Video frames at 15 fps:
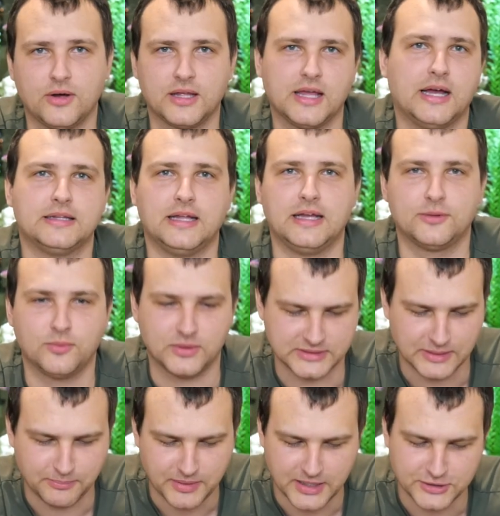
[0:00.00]
again, it was
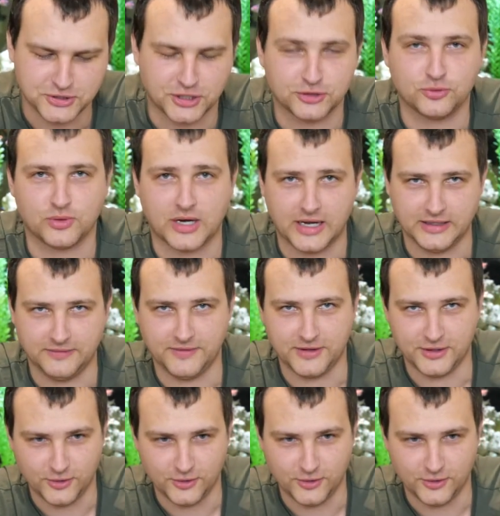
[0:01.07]
a pleasure to ride with